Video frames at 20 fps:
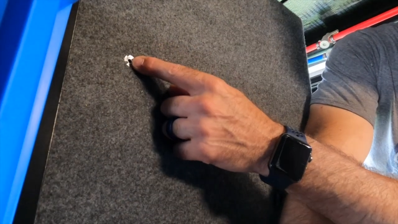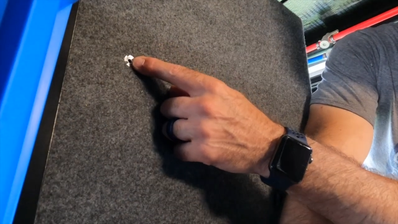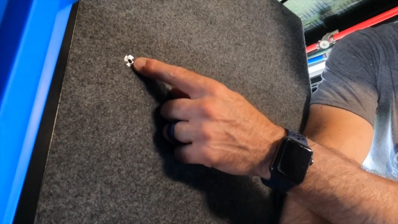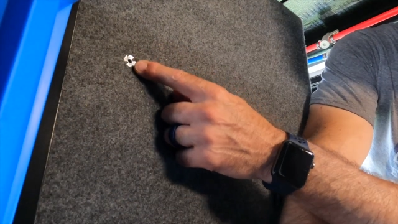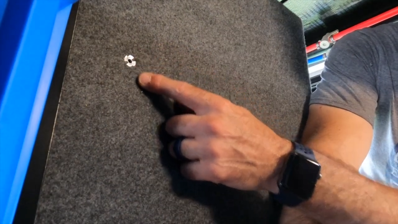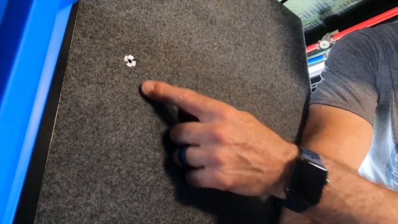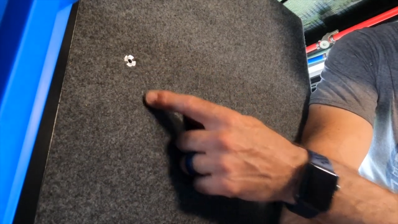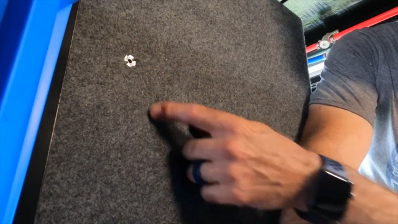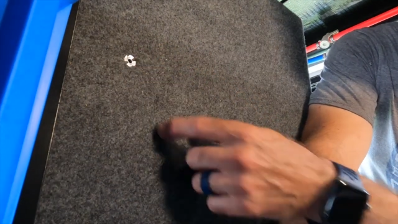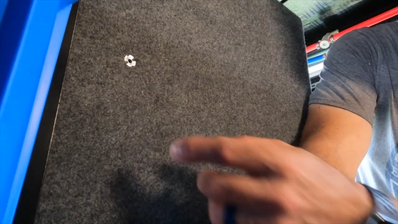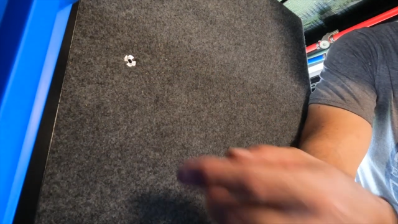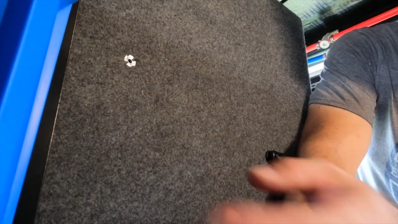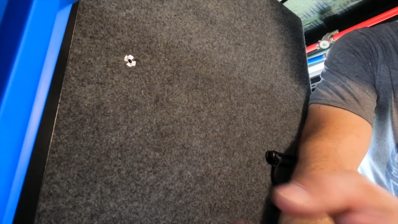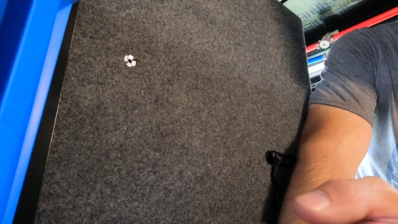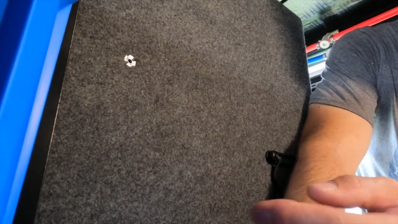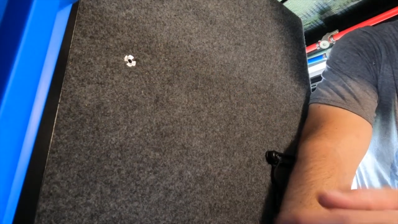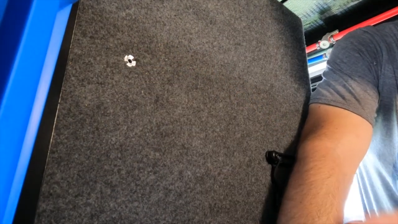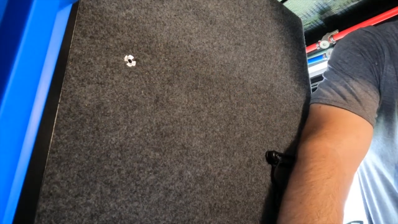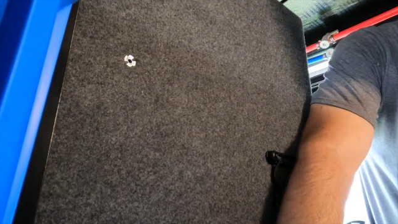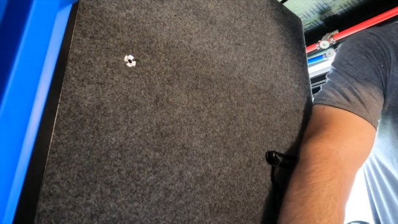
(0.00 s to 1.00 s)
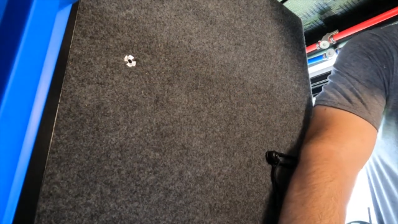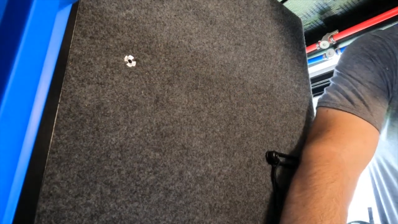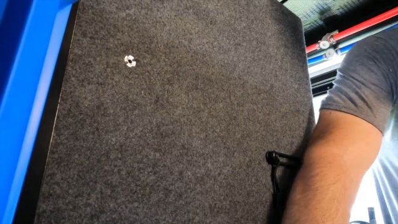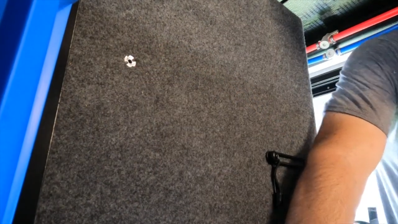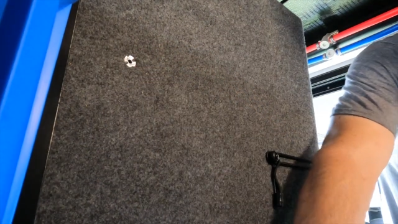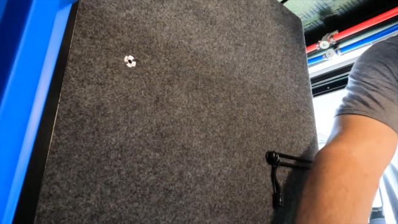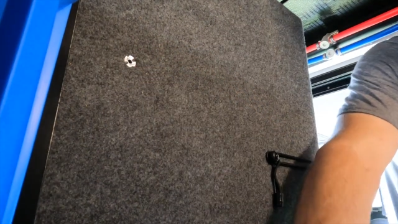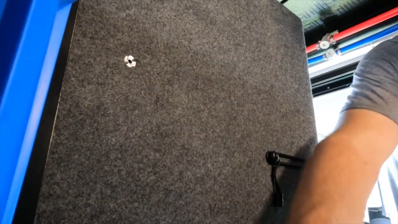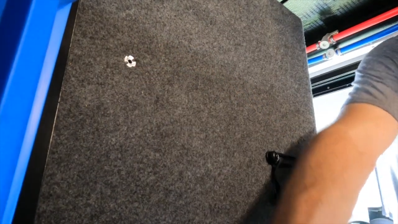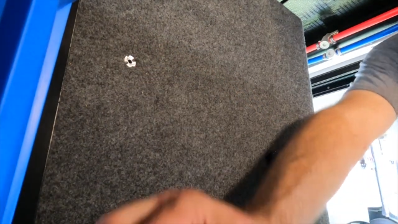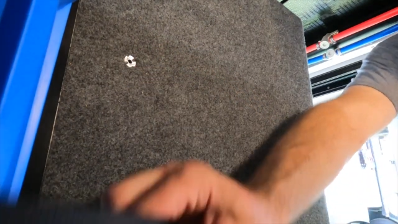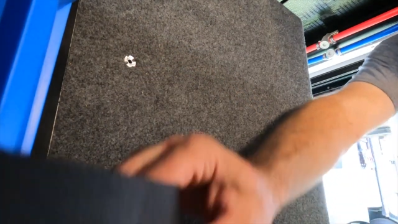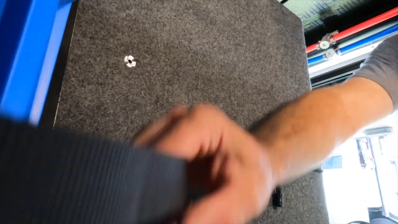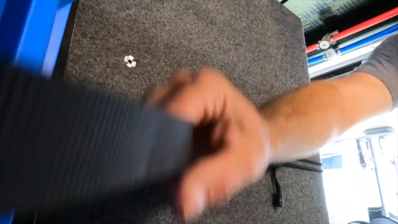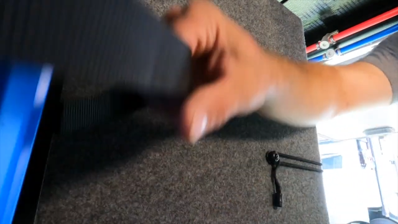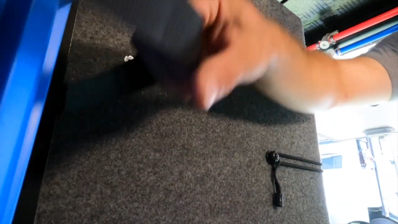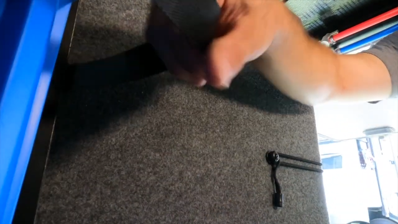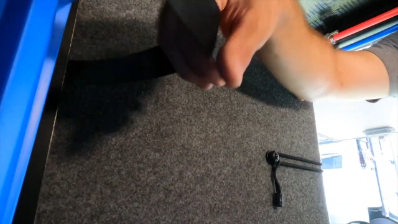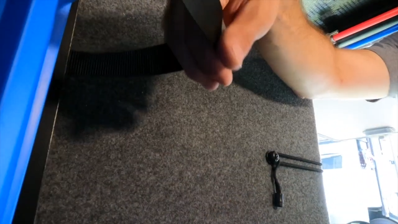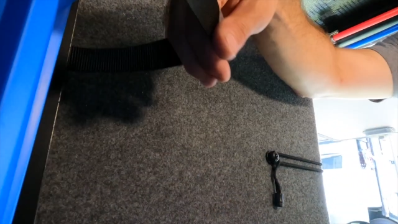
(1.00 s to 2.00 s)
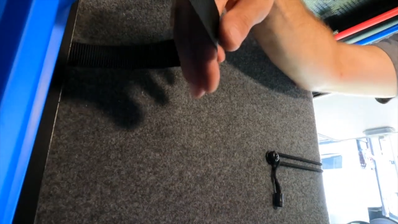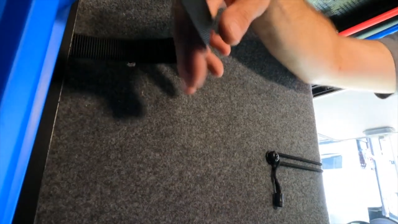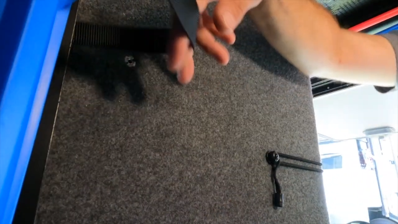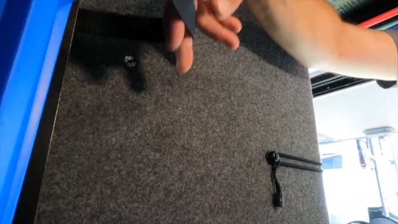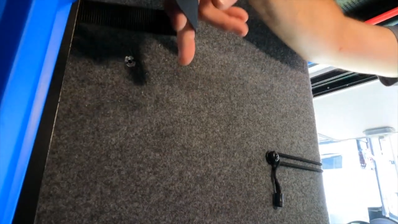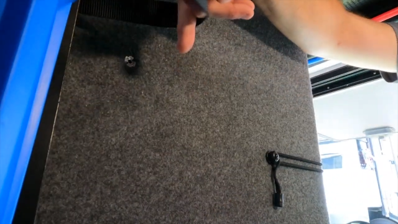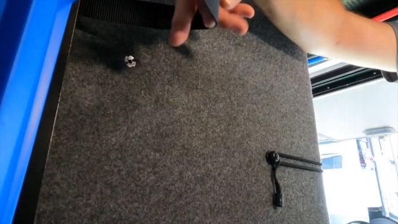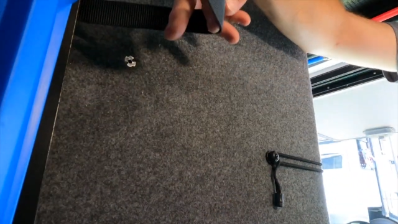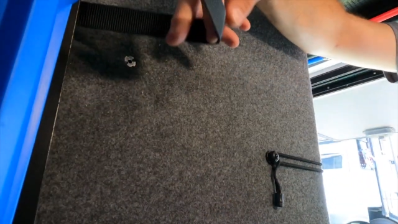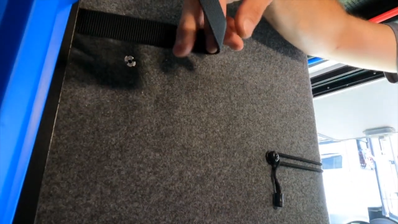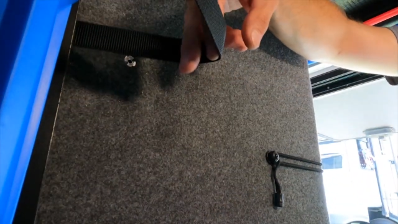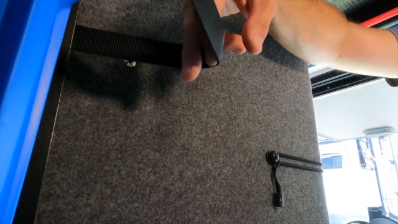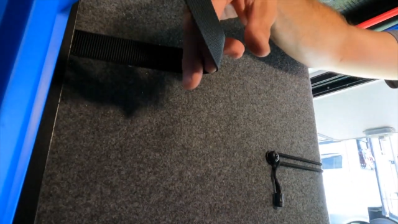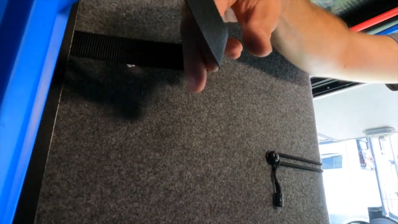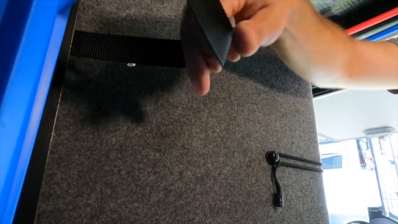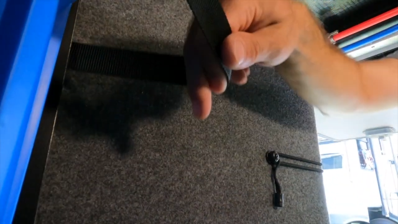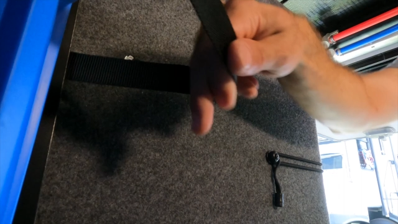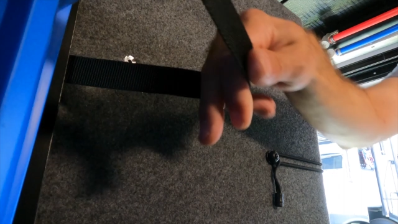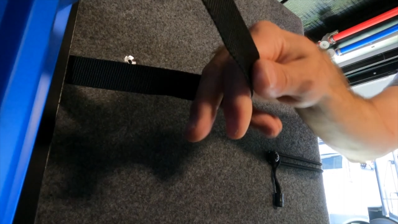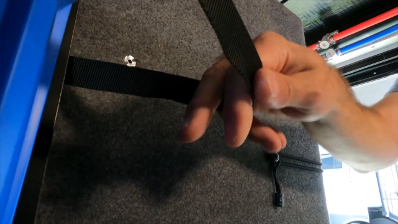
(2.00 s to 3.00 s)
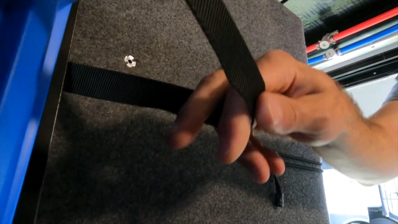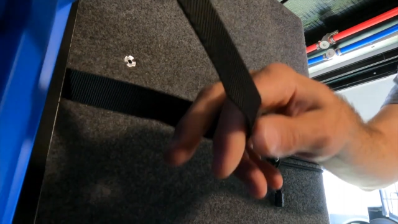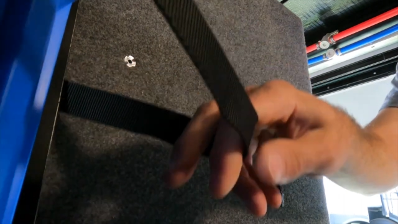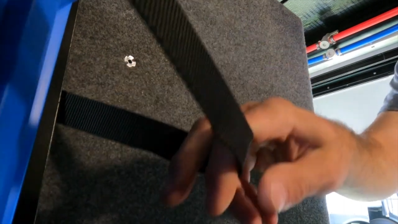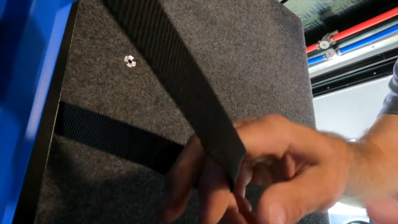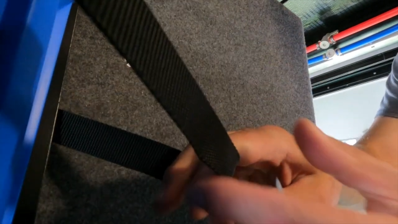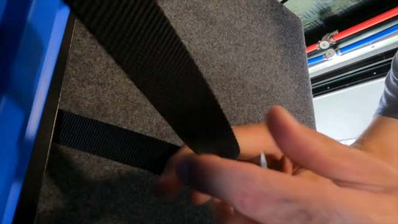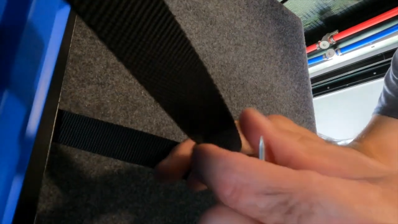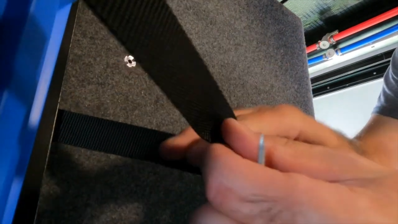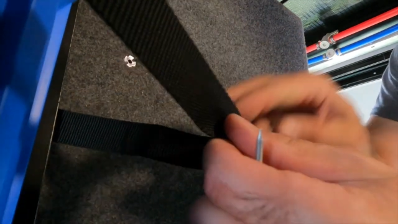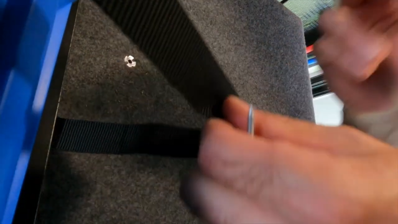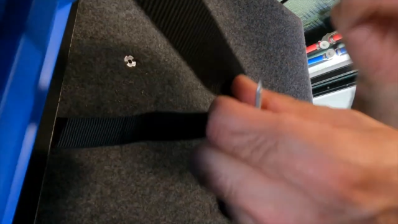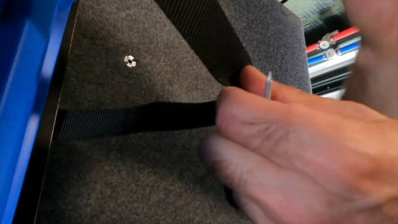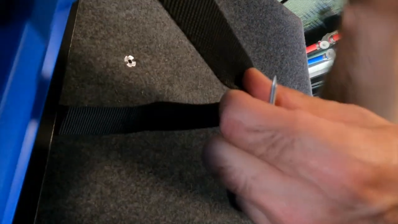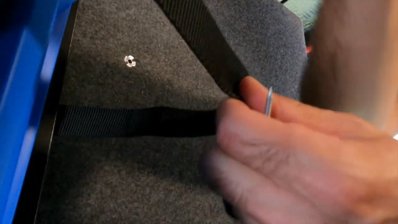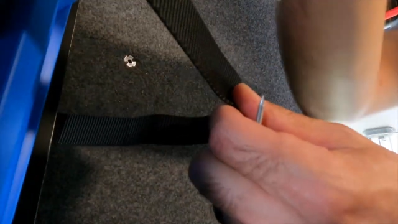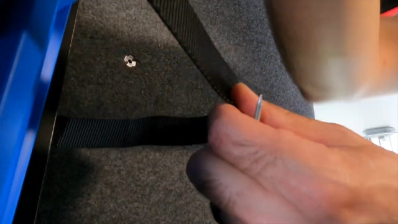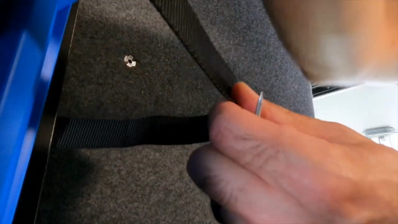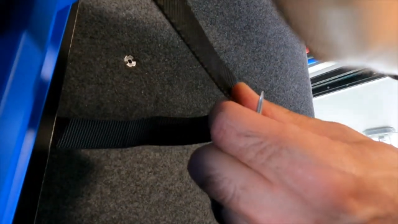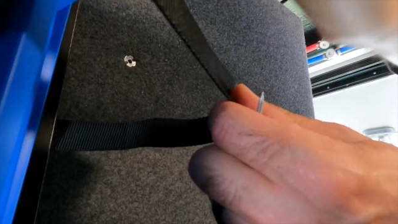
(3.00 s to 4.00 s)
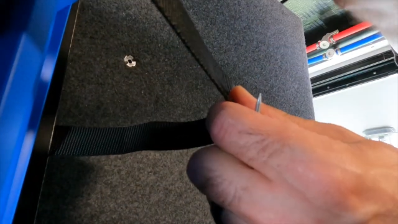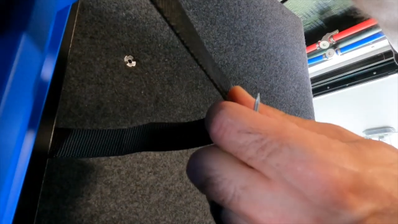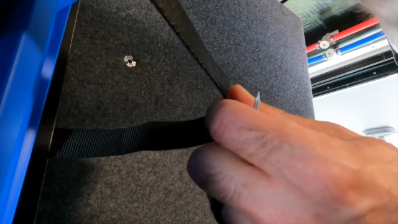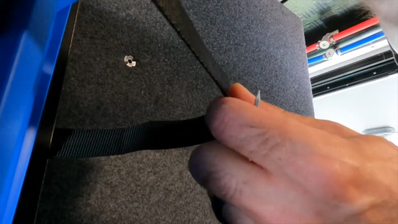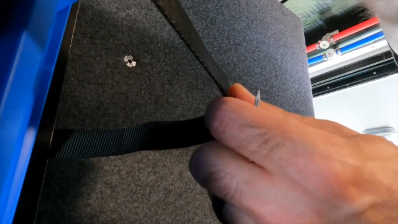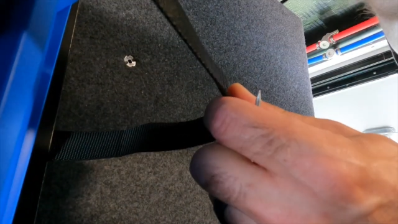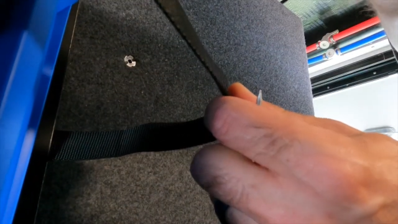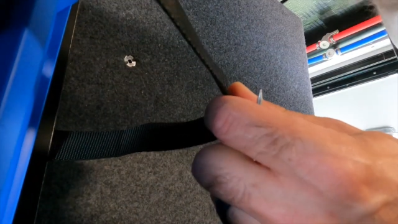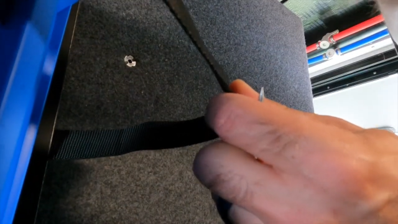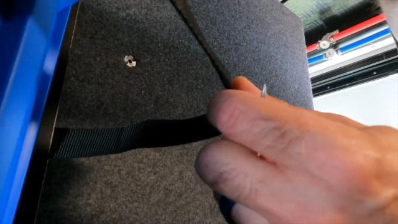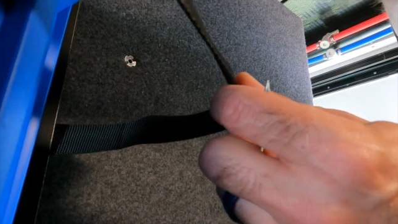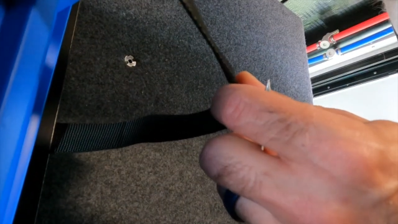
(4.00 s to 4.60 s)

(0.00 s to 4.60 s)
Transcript: No face is visible, so there are no lips to read.